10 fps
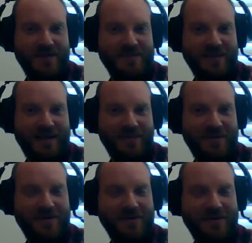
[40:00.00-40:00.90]
mentioning, like, we're
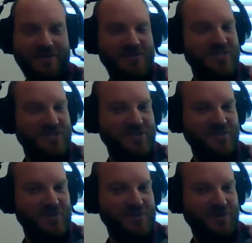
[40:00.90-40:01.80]
not a
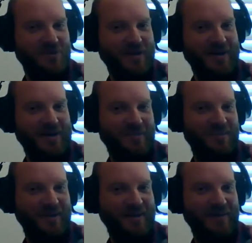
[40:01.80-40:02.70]
traditional software
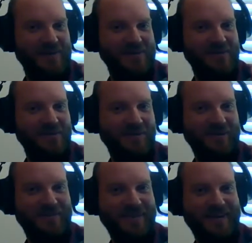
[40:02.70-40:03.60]
company. Like, we do a lot
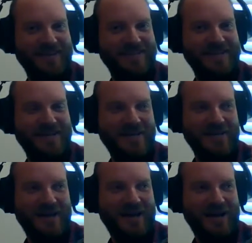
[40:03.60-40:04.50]
of things
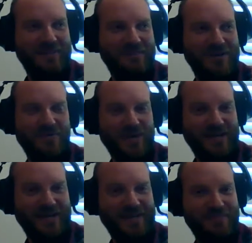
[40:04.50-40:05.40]
pretty
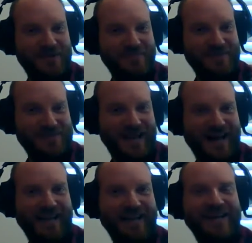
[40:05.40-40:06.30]
weirdly, pretty
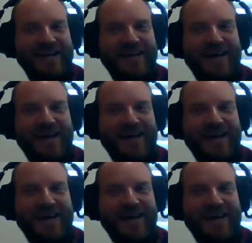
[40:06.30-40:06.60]
bizarrely.